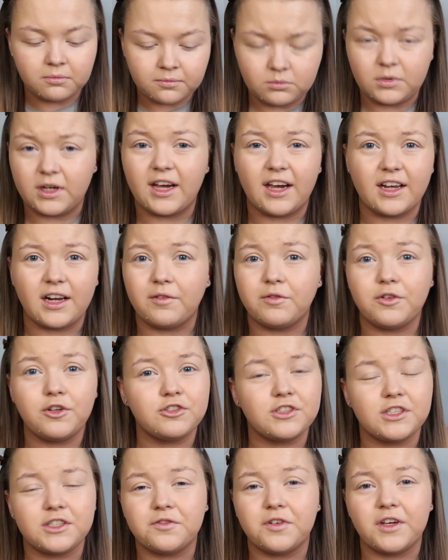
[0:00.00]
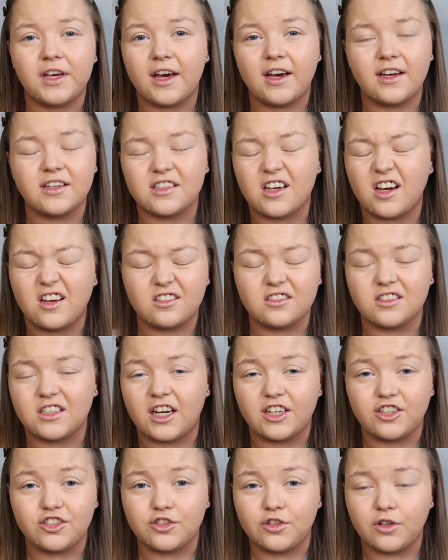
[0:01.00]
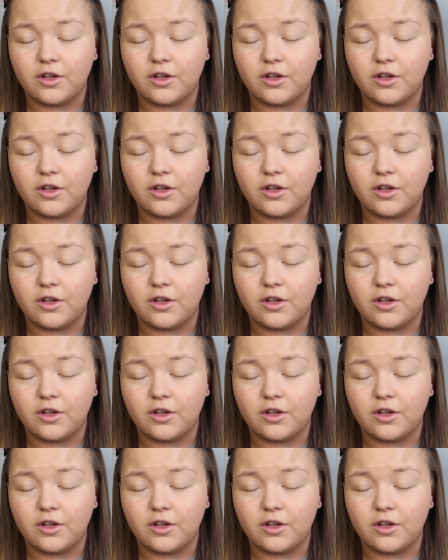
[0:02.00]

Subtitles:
But again, I've used this for years and I just